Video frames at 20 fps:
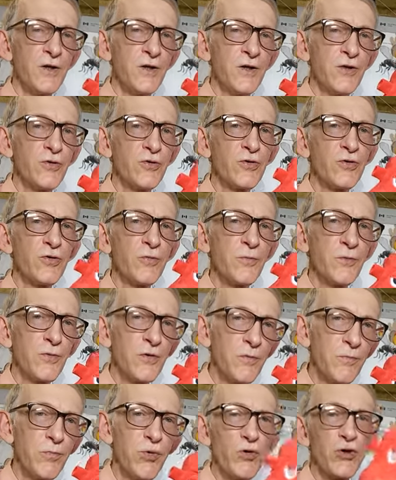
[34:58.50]
YouTube
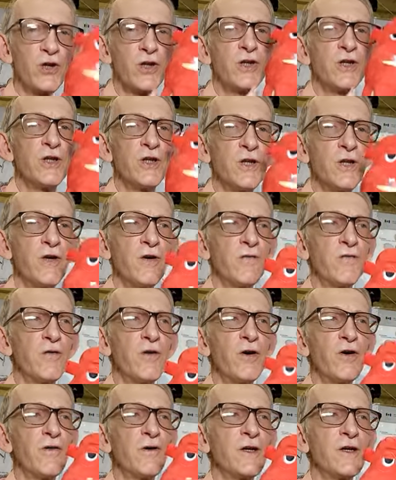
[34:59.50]
will push it
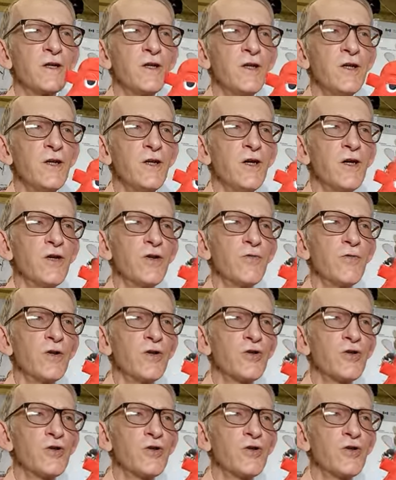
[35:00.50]
forward and will